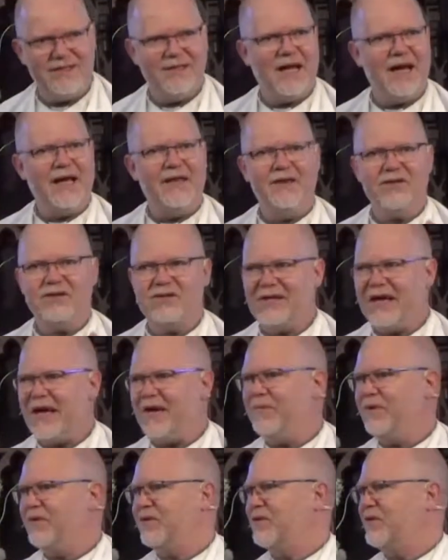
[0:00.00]
day, the
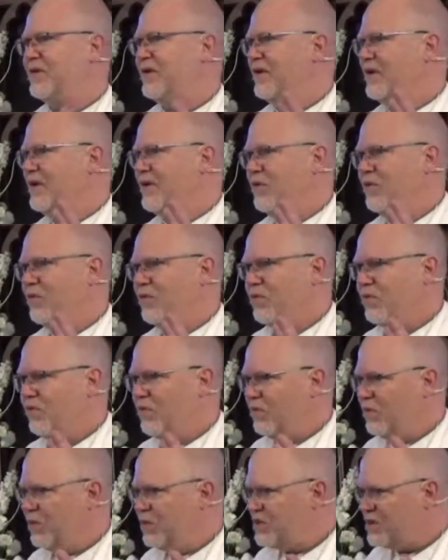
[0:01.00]
Sabbath
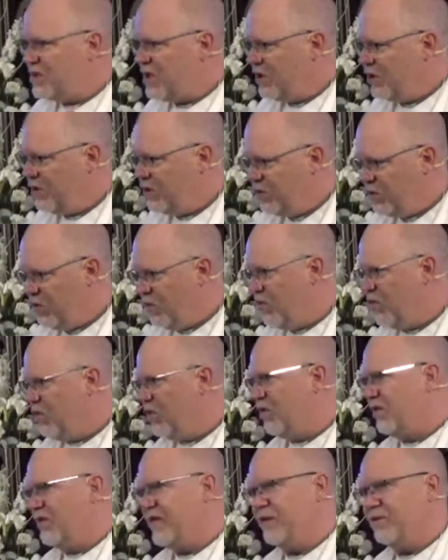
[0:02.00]
was a
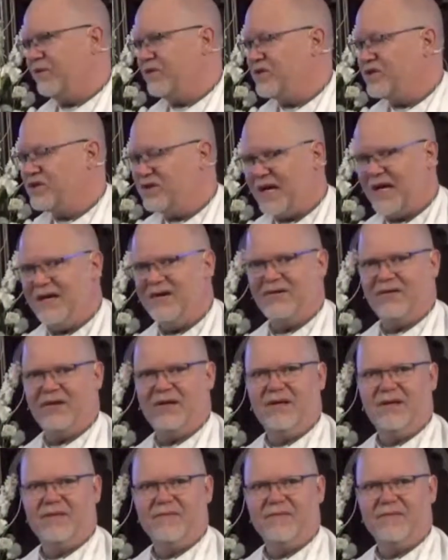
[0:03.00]
law that was sacred.